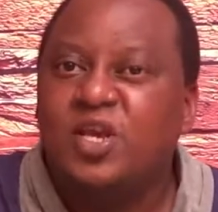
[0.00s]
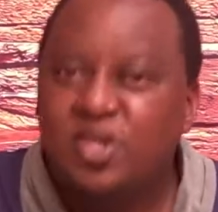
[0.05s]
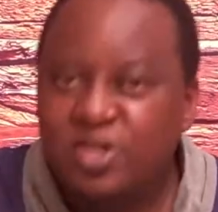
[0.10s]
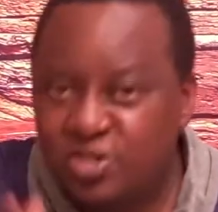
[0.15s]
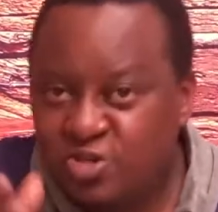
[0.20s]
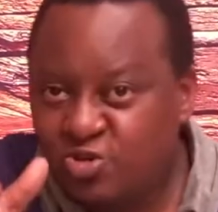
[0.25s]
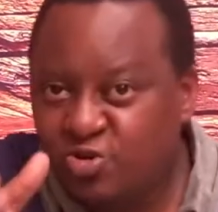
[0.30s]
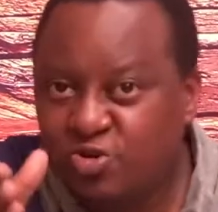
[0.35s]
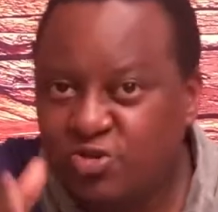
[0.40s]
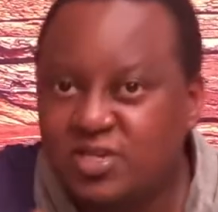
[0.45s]

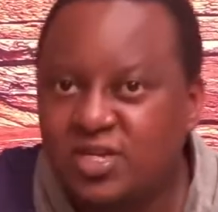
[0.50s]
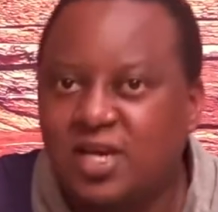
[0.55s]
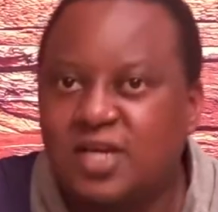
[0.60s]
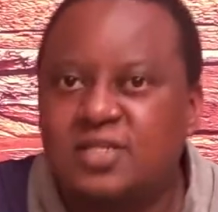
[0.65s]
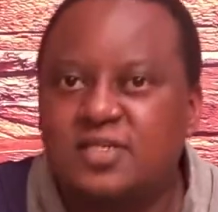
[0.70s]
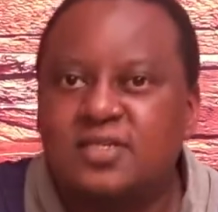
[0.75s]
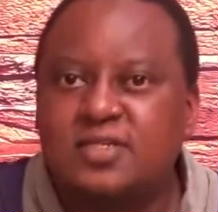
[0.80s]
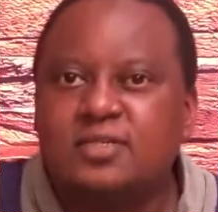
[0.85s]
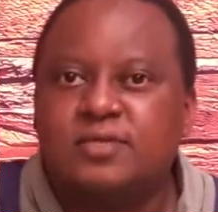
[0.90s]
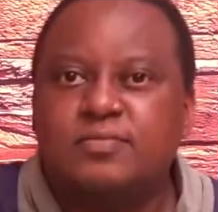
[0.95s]

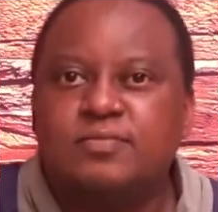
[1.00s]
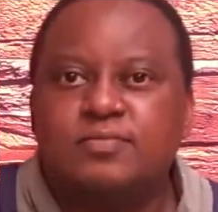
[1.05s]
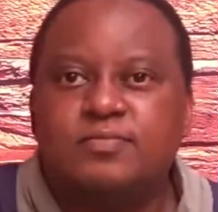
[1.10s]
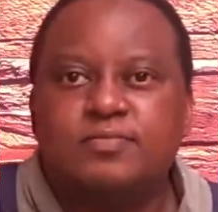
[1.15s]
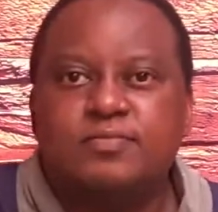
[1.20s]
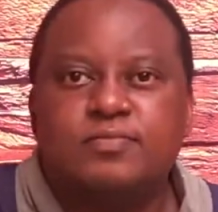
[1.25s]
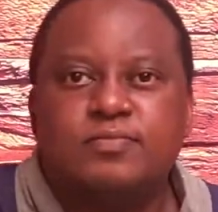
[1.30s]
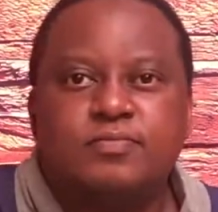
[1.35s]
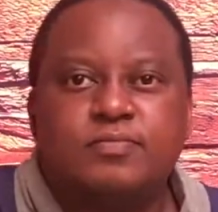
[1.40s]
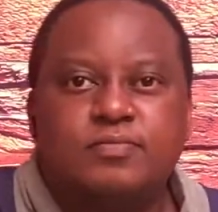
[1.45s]
Shortcuts.
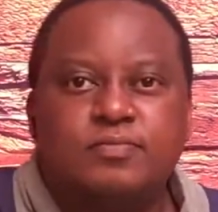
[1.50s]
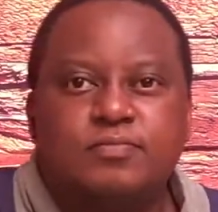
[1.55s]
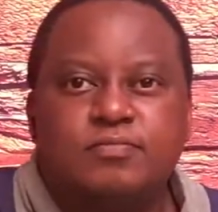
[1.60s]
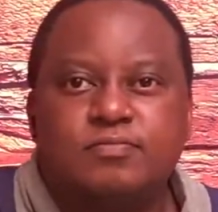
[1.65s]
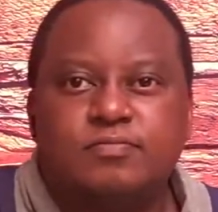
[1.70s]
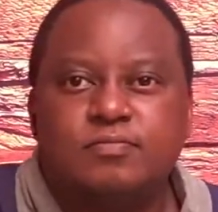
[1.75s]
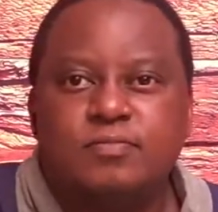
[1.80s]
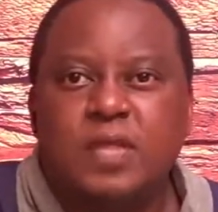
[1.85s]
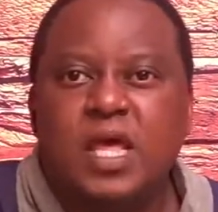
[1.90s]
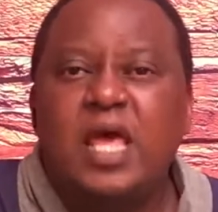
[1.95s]

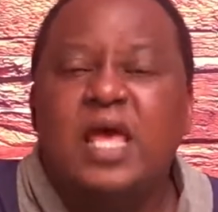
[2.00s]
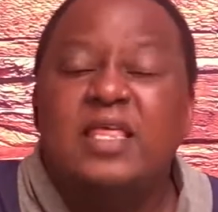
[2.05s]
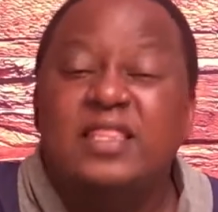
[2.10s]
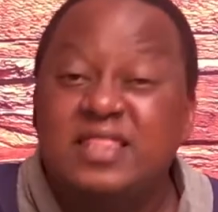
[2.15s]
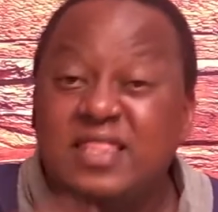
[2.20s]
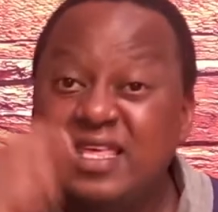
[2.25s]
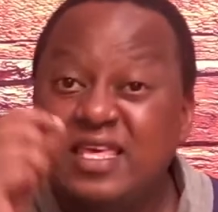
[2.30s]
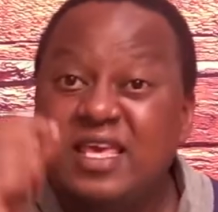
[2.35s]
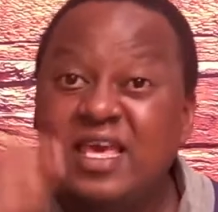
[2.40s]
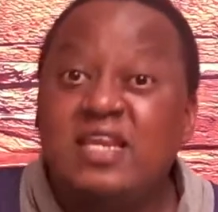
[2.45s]

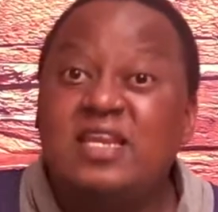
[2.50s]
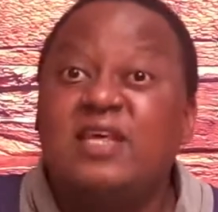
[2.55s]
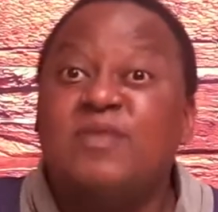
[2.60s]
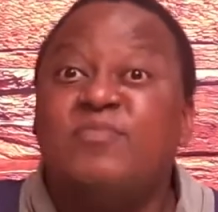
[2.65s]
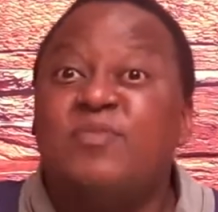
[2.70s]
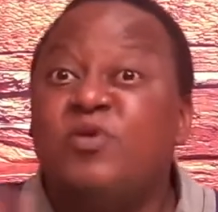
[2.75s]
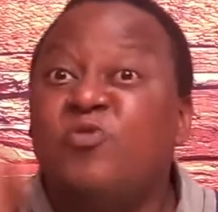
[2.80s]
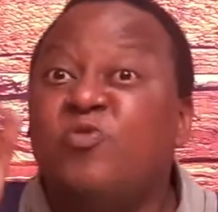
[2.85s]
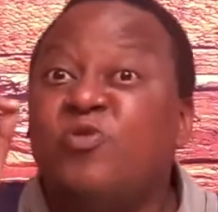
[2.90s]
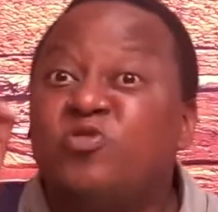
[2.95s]
The
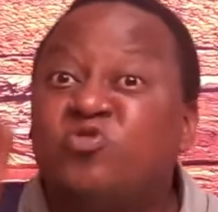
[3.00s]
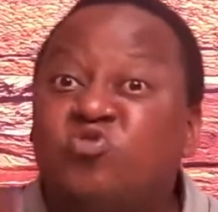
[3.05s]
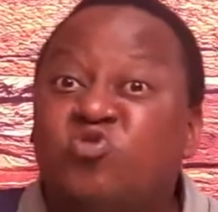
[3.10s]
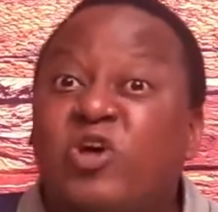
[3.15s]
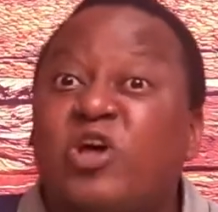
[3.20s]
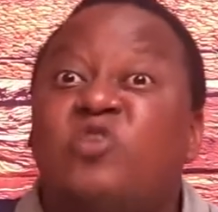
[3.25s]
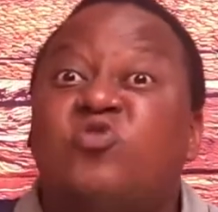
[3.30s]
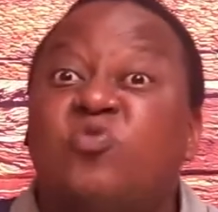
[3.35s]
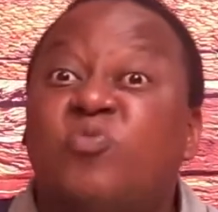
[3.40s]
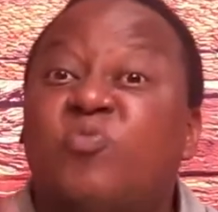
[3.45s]
enemy will
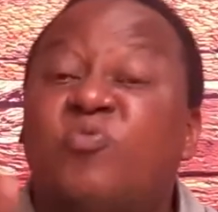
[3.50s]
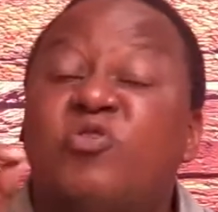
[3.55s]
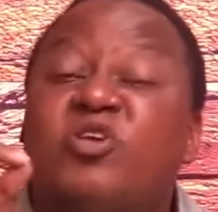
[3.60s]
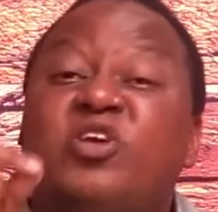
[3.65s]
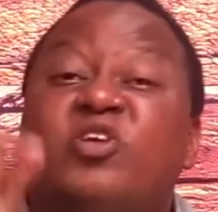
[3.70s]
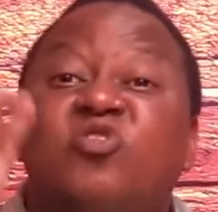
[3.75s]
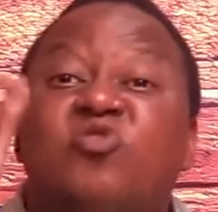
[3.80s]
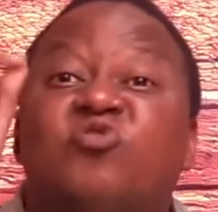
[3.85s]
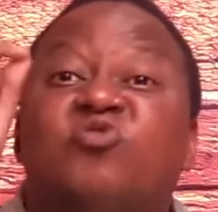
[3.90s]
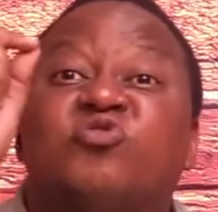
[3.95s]
try to
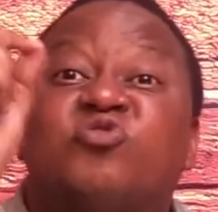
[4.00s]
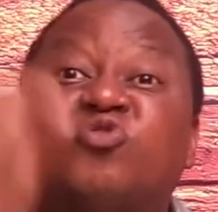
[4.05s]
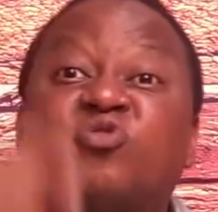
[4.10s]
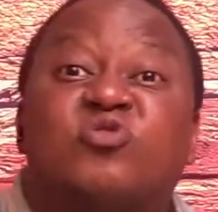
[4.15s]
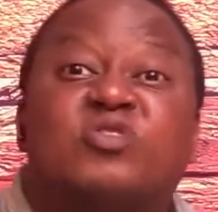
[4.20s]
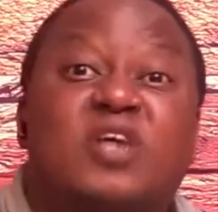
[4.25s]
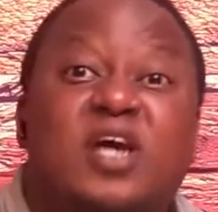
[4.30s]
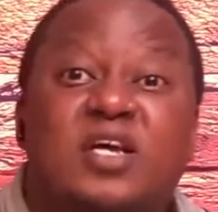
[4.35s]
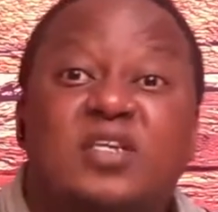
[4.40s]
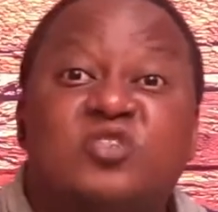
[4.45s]
bring you
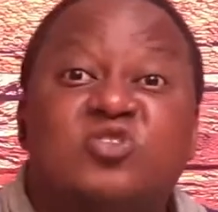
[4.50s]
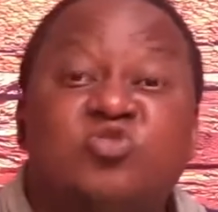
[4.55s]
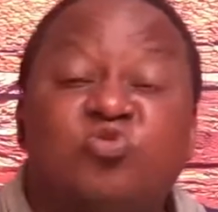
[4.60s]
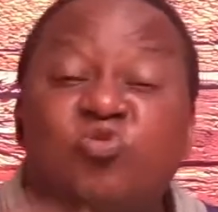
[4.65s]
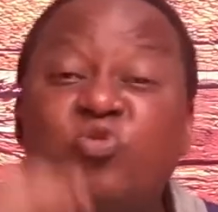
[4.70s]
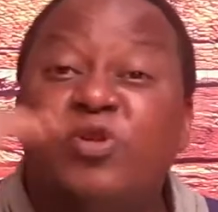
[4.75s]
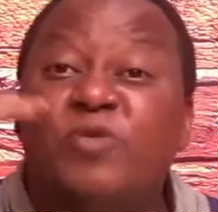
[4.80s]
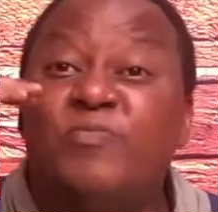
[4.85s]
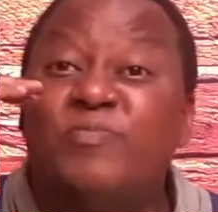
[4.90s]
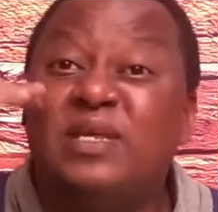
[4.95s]
shortcuts. You
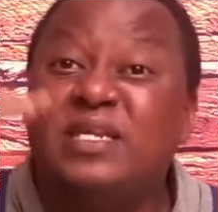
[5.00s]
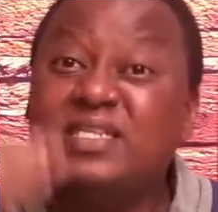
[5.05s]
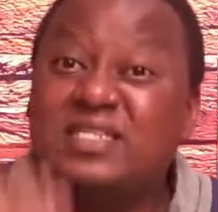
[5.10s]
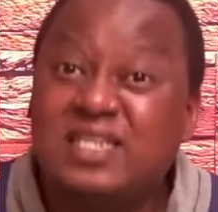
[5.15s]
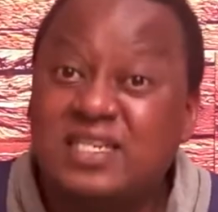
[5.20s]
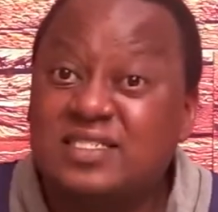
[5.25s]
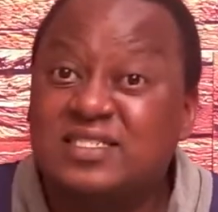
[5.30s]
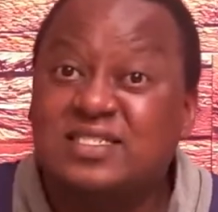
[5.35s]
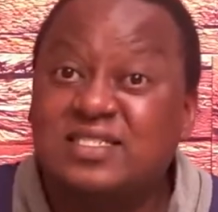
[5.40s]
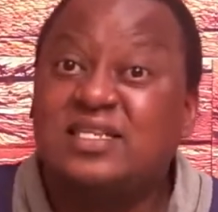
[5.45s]
will be
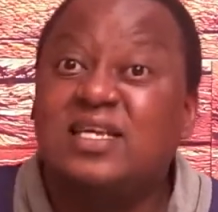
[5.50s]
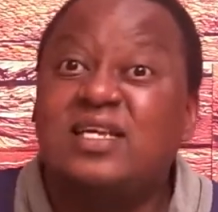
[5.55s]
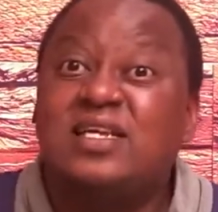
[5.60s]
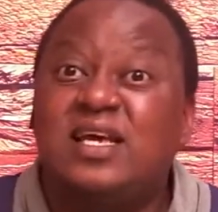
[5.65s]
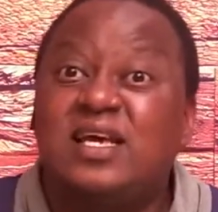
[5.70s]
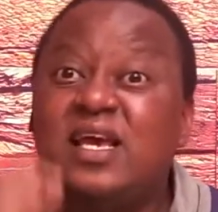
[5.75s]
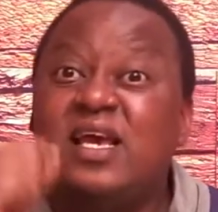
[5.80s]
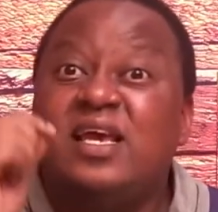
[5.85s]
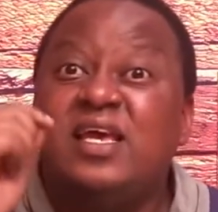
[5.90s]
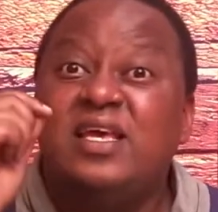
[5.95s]
tested
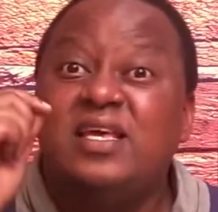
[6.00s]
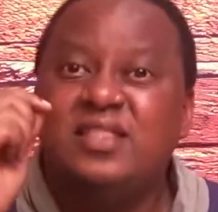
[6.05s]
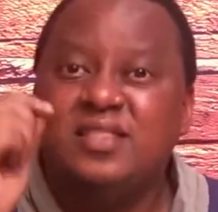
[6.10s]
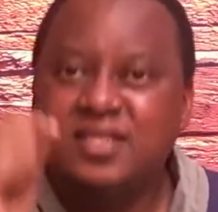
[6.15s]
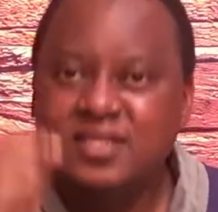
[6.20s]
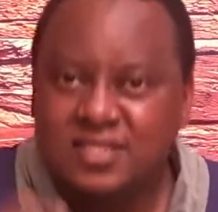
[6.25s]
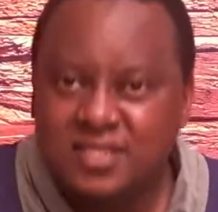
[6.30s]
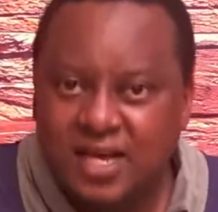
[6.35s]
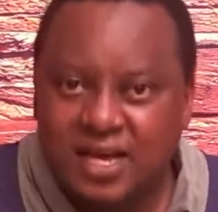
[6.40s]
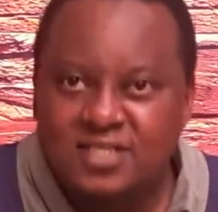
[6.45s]
in
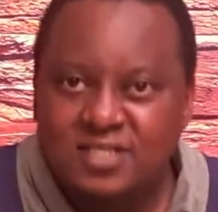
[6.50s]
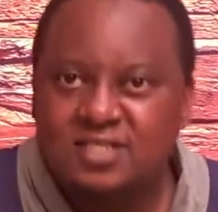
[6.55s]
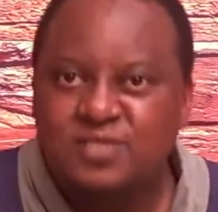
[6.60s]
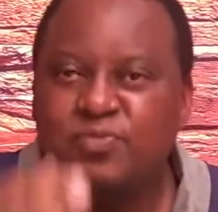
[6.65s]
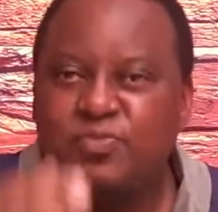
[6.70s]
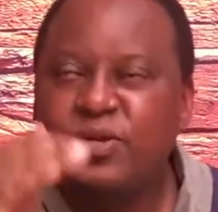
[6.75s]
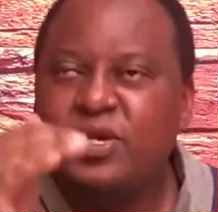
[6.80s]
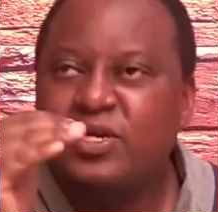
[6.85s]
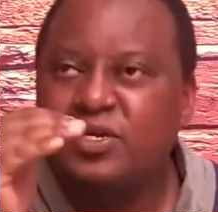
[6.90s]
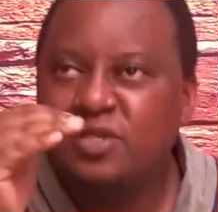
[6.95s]
this
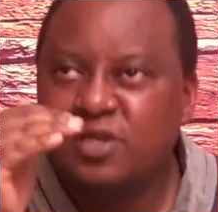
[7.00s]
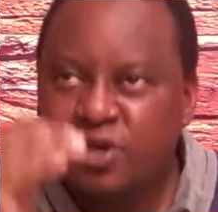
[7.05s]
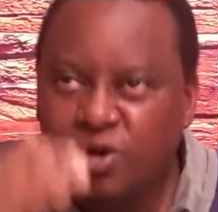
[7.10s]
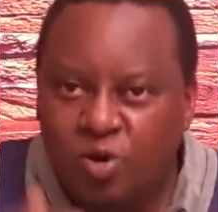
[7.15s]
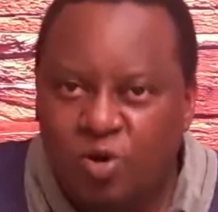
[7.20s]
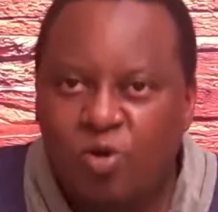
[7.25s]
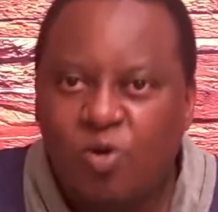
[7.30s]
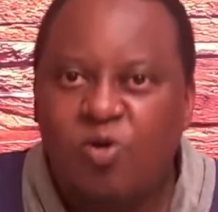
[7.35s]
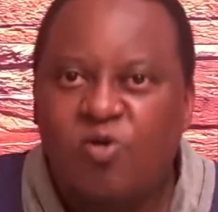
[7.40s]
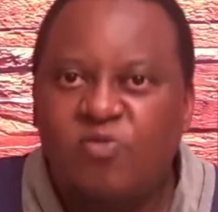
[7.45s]
aspect
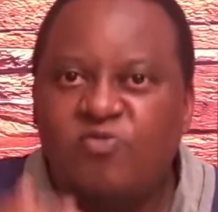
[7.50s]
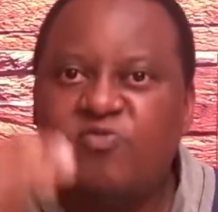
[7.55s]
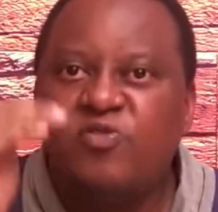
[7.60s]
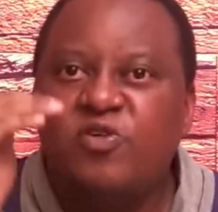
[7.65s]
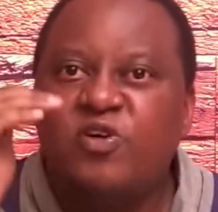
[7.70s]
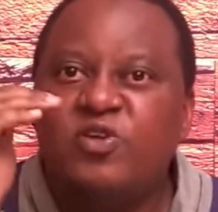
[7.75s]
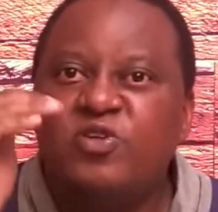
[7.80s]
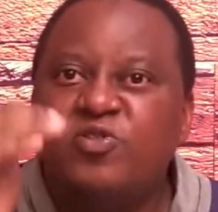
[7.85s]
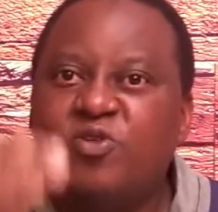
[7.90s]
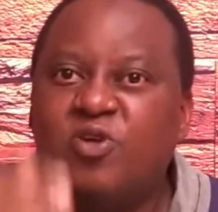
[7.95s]
of
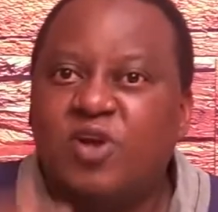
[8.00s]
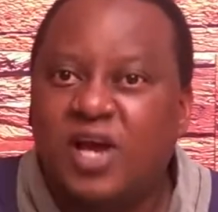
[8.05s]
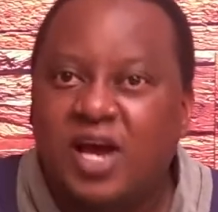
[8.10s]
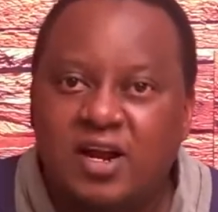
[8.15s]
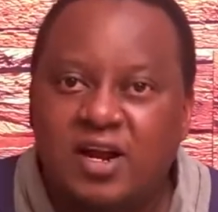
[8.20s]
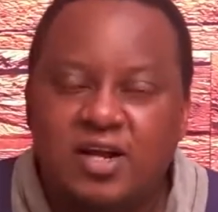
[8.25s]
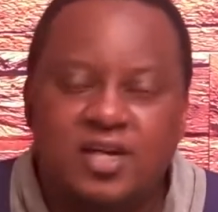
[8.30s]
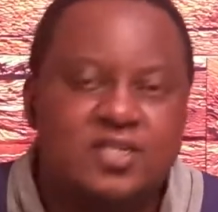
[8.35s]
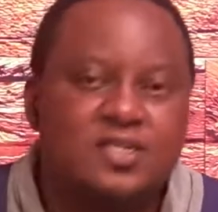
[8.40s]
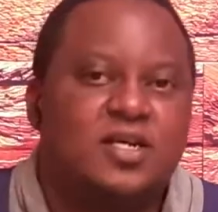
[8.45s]
your
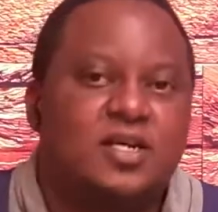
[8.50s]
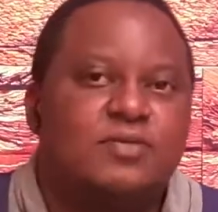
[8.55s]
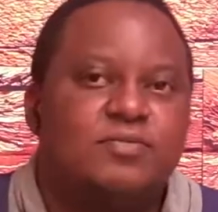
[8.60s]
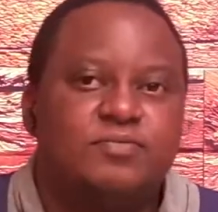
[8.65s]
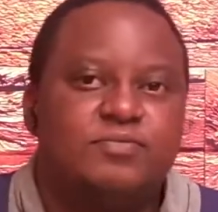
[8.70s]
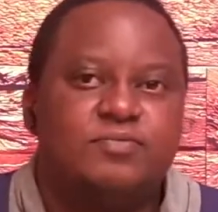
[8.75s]
character.